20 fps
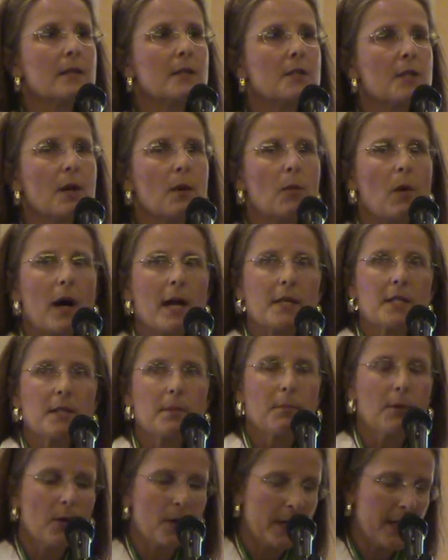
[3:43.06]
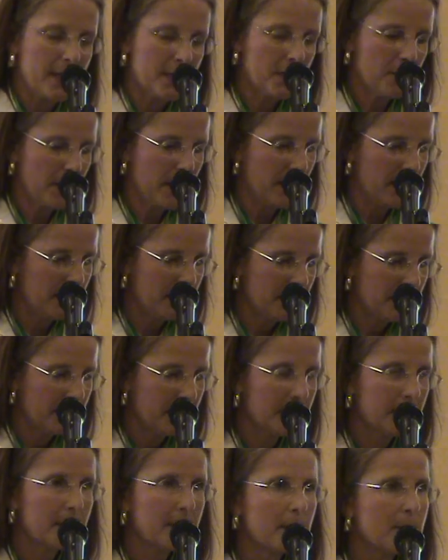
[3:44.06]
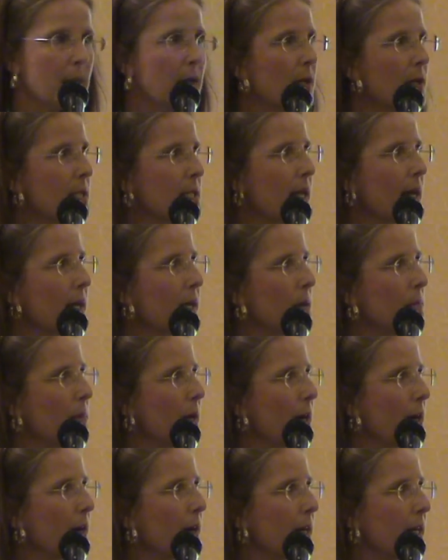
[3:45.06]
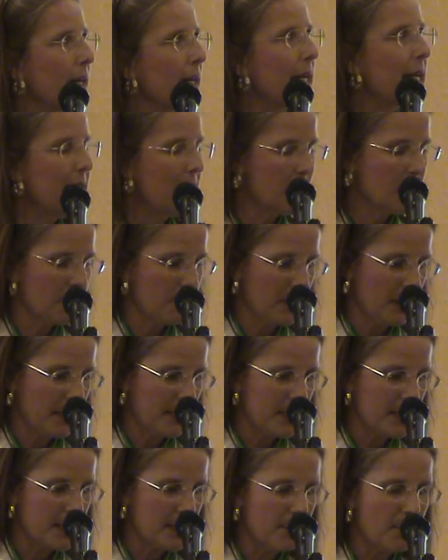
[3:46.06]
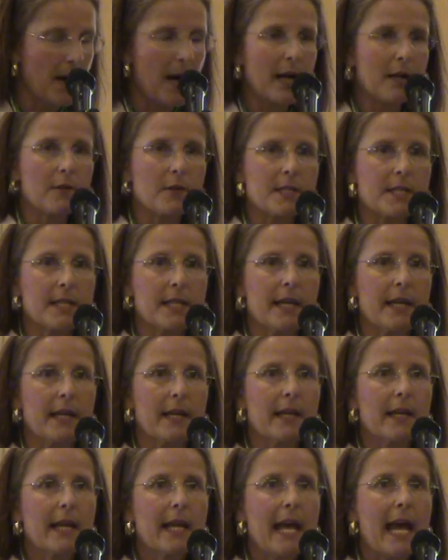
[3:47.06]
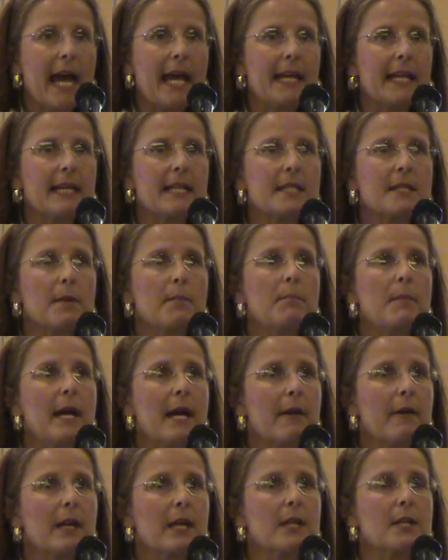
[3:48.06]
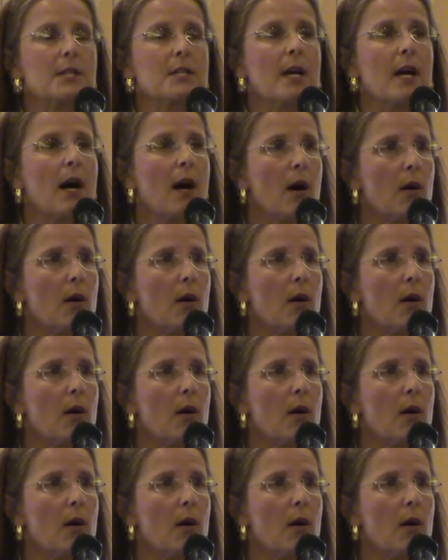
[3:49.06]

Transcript: So why support Israel? Because like America, Israel is a democracy, and it is America's